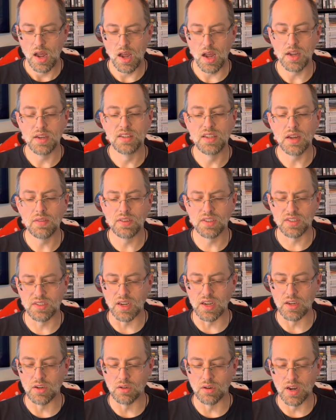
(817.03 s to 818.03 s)

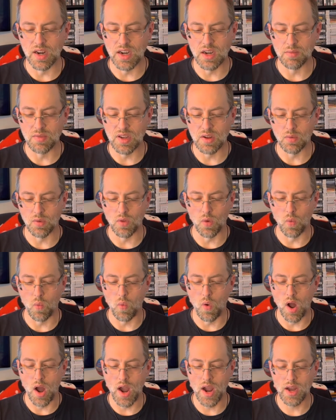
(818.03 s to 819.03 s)
Devastate your enemy with a
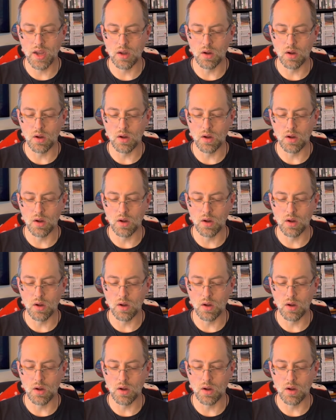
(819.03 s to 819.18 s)
wide